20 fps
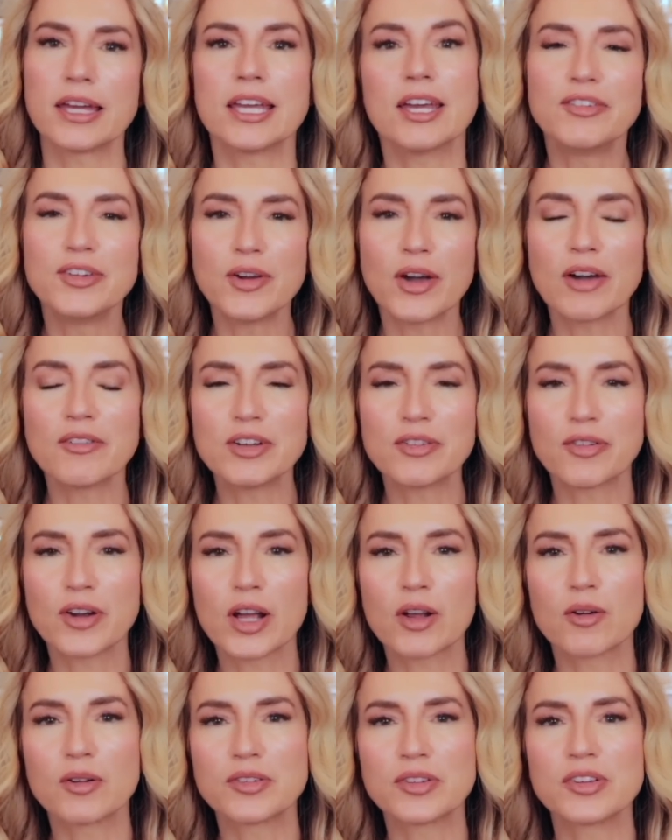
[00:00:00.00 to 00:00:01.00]
If you have any
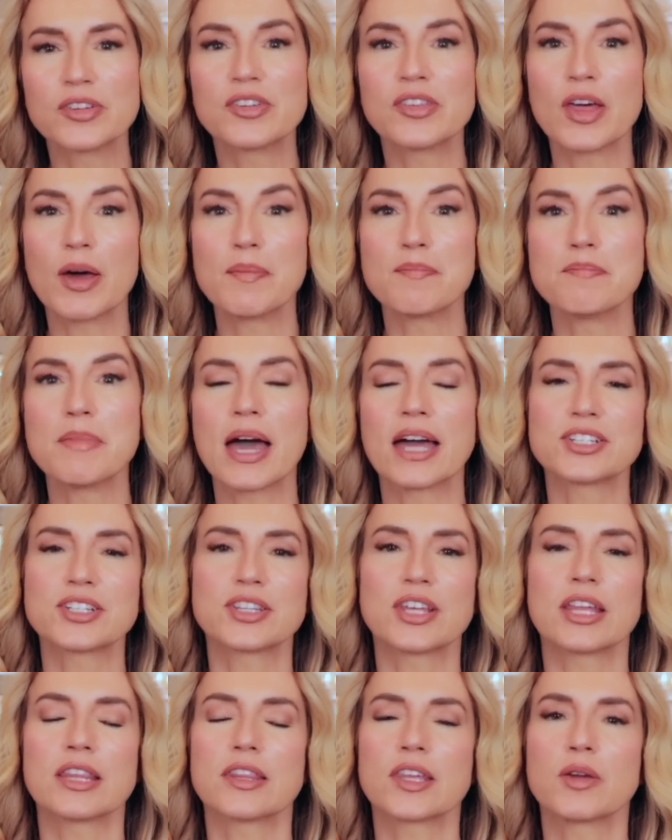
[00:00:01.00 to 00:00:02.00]
fragrances that
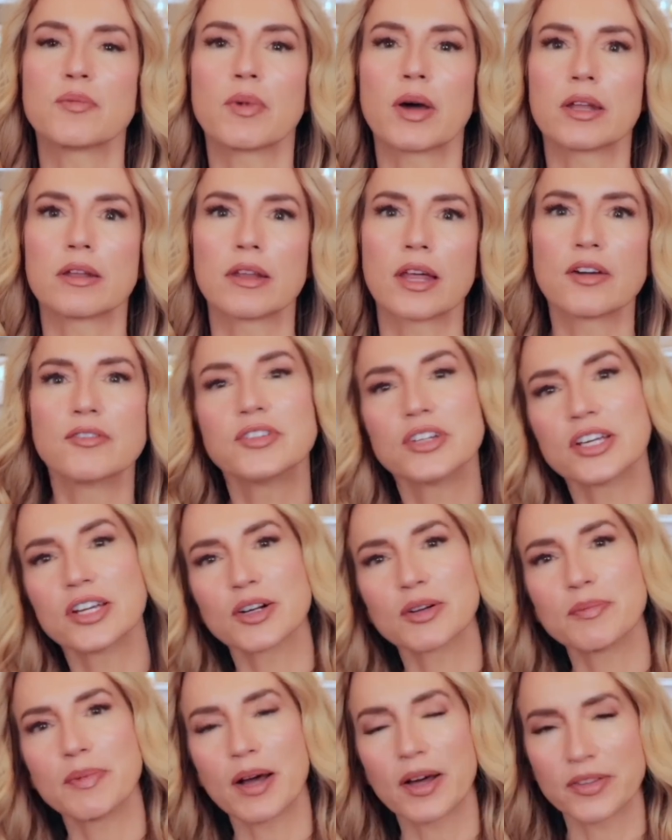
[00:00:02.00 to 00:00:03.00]
match that theme, I'd love to
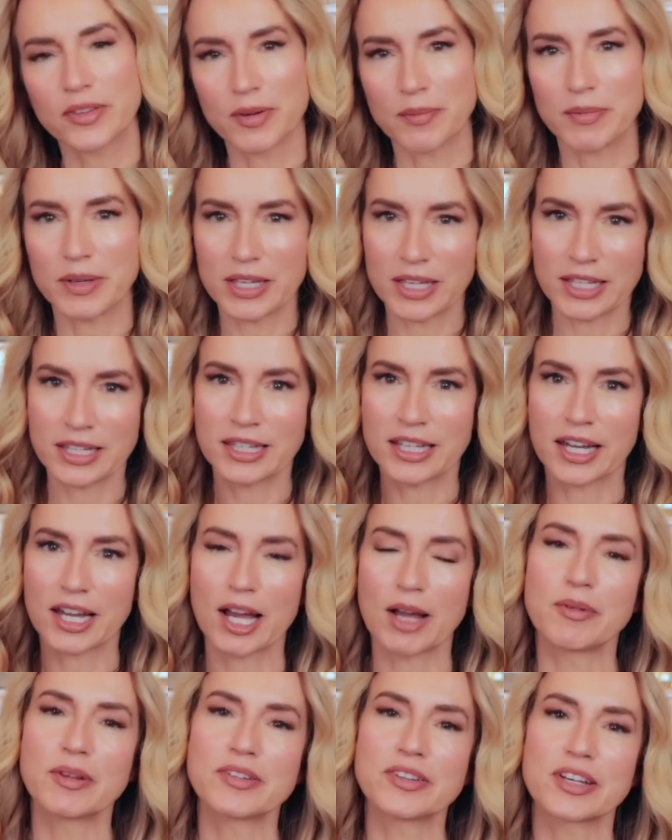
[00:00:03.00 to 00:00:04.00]
hear about them in the
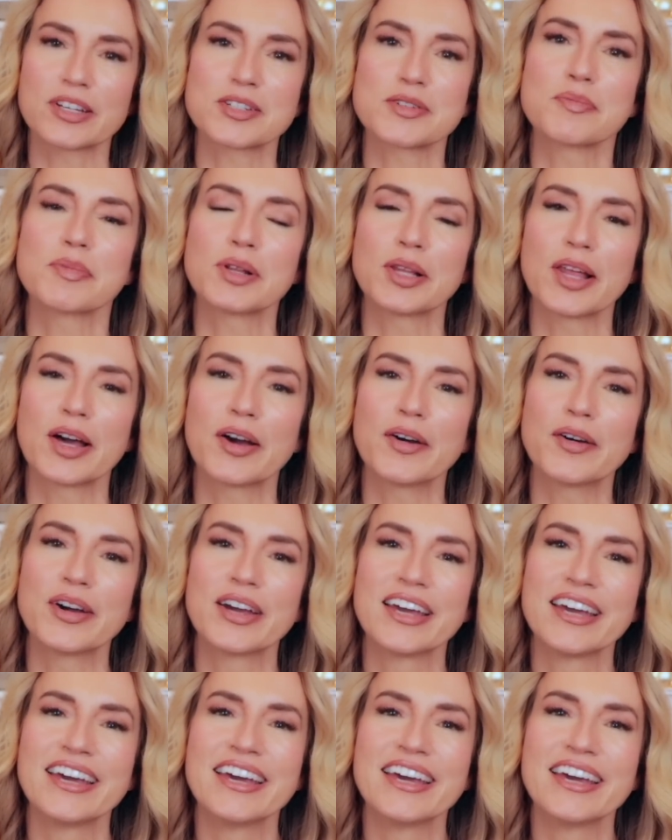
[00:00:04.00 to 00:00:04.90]
comment section below.